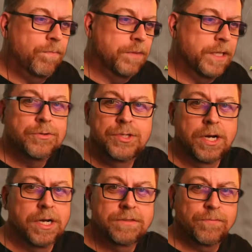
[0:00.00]
liter
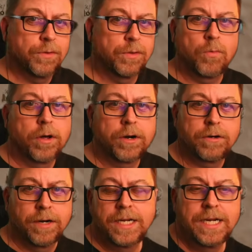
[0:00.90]
johns full of
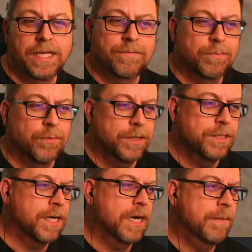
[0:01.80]
water at any given point in
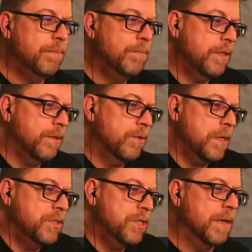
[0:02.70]
time and be in
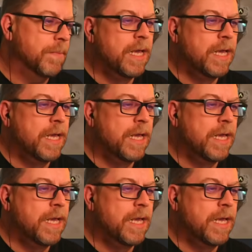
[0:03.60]
great shape.